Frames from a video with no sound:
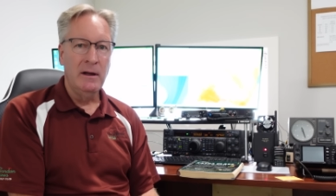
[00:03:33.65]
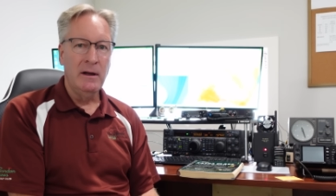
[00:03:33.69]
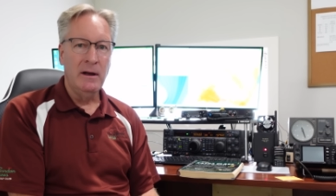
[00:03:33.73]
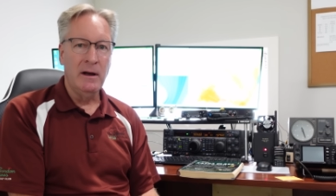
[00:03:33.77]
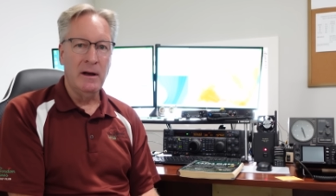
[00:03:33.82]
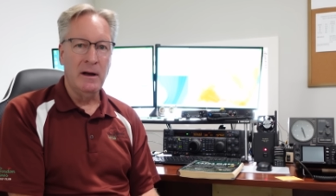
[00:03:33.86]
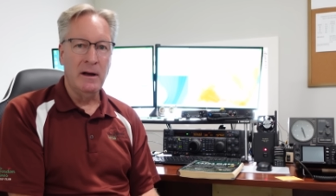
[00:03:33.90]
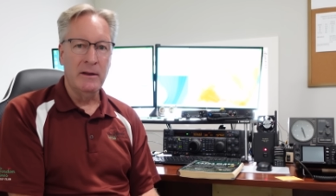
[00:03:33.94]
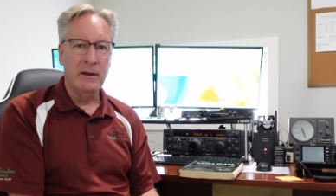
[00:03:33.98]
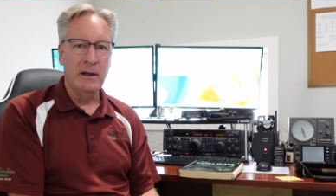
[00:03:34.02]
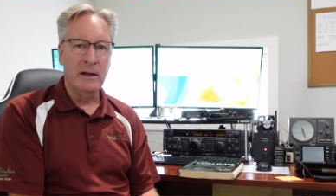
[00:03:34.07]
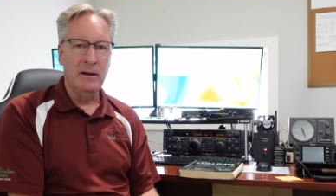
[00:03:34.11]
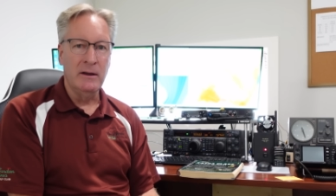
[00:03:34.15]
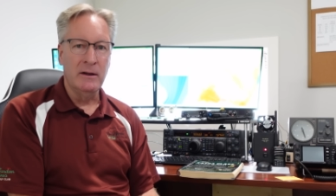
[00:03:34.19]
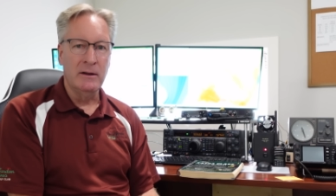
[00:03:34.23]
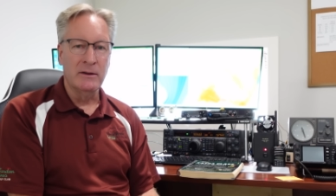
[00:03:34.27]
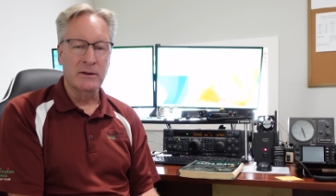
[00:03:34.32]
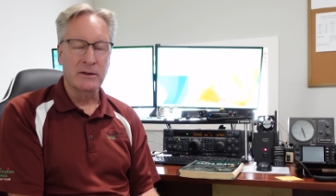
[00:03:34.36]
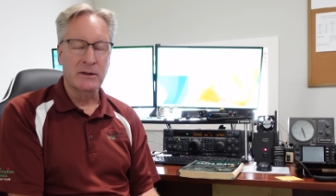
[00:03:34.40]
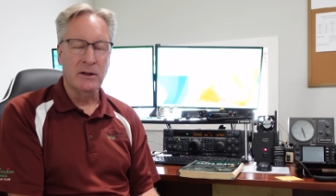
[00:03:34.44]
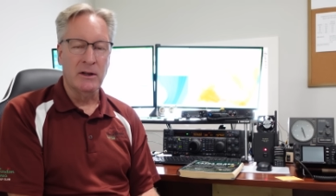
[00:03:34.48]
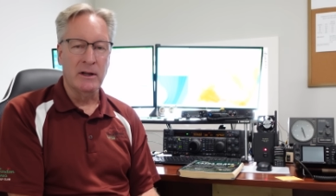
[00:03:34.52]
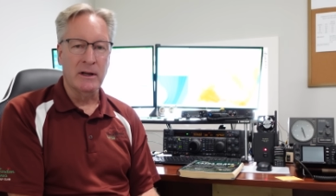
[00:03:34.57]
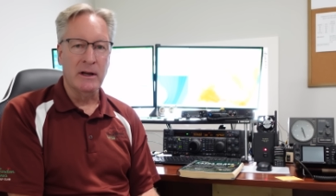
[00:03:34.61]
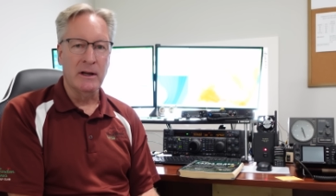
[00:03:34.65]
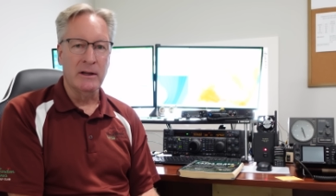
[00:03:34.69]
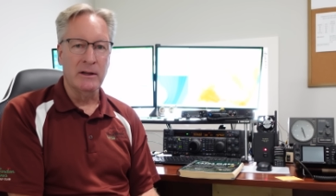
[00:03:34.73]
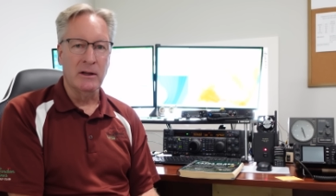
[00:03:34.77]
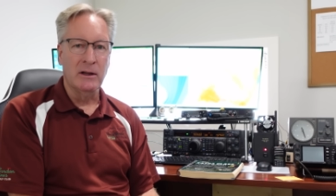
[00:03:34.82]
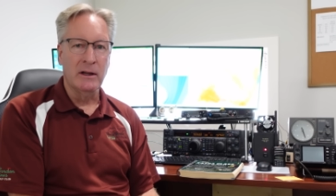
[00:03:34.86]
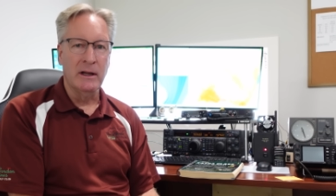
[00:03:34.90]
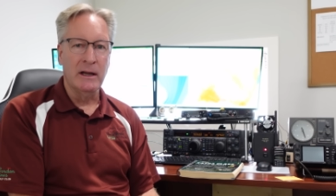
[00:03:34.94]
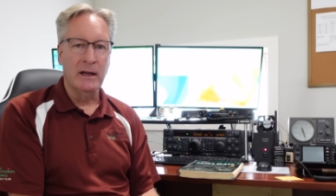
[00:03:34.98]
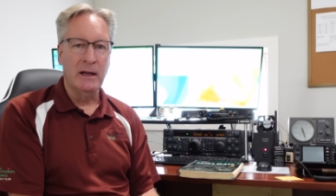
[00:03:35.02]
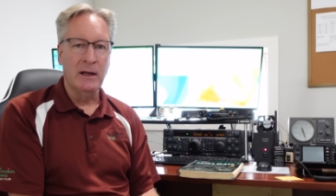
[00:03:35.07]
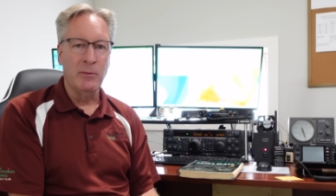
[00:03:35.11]
that you can just click on the
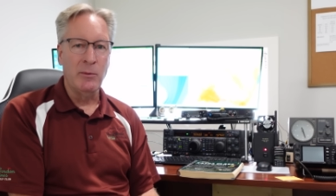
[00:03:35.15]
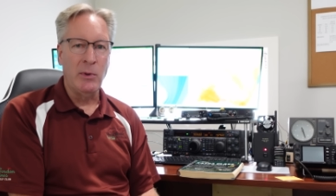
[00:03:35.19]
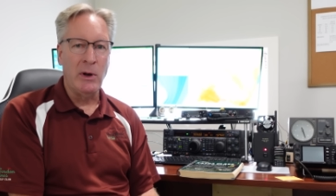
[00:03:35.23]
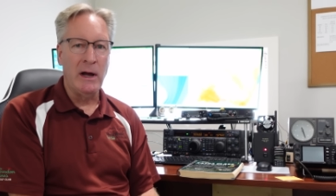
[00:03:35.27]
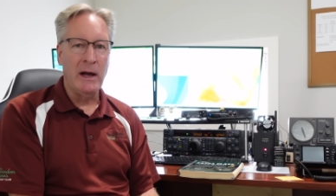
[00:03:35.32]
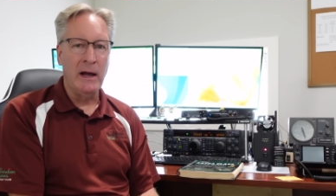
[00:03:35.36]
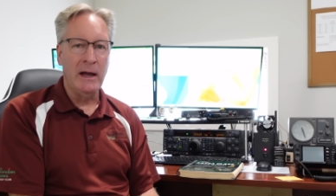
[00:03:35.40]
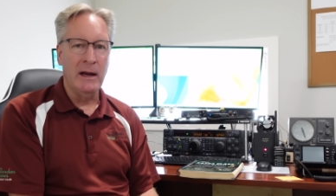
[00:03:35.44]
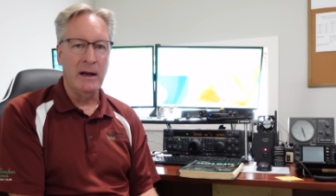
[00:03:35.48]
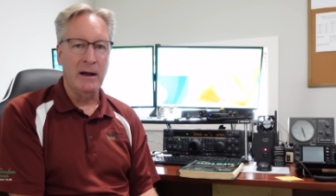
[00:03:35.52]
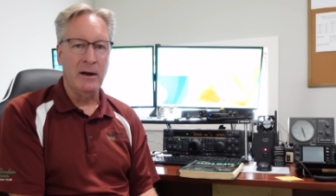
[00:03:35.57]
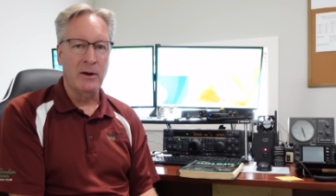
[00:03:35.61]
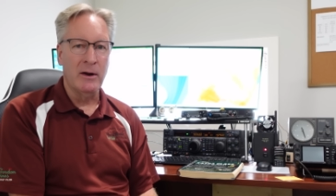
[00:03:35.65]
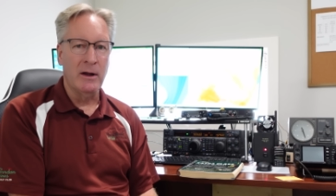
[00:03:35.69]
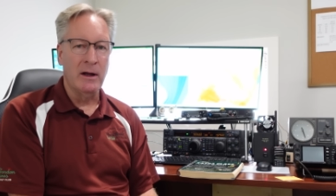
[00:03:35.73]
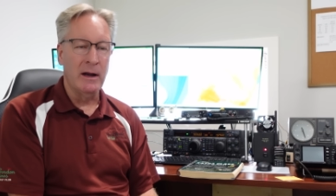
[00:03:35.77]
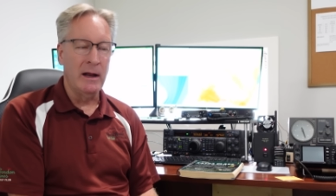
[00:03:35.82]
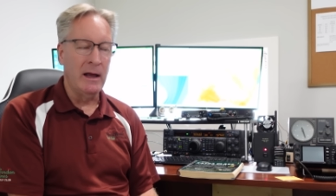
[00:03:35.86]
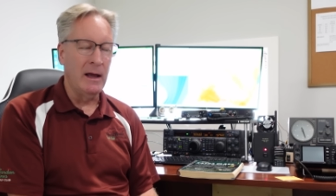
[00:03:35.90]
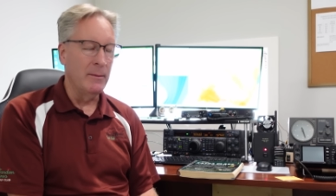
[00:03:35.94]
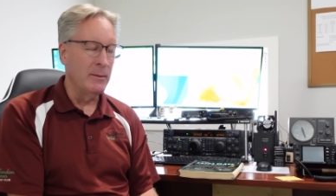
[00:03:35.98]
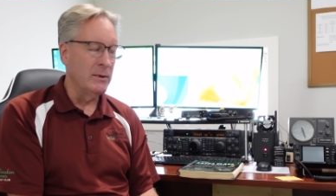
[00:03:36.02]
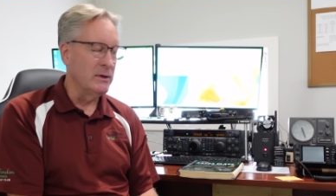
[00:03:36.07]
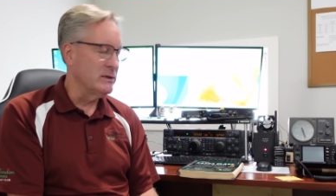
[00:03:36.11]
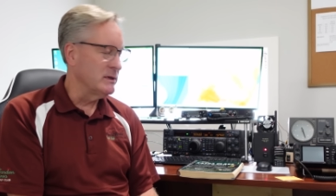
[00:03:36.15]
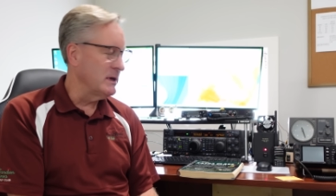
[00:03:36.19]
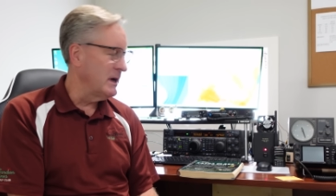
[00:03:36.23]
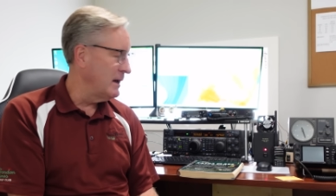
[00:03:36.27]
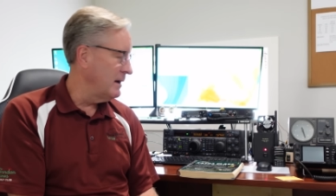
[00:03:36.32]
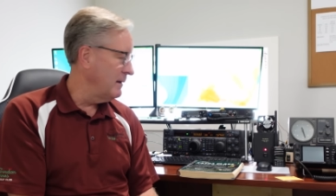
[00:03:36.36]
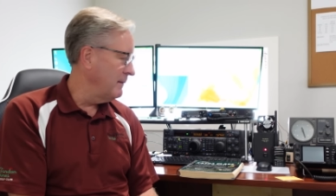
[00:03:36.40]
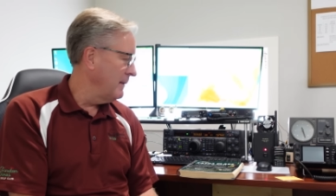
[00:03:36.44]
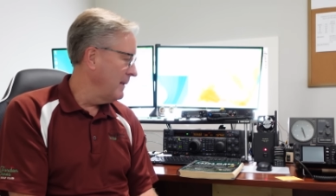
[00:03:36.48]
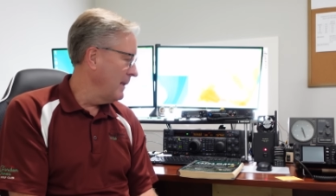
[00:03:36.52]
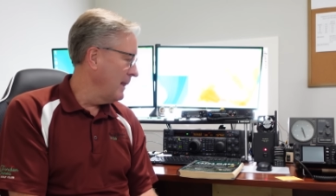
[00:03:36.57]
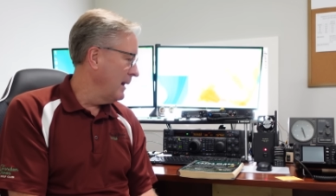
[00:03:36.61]
link and buy it out on Amazon.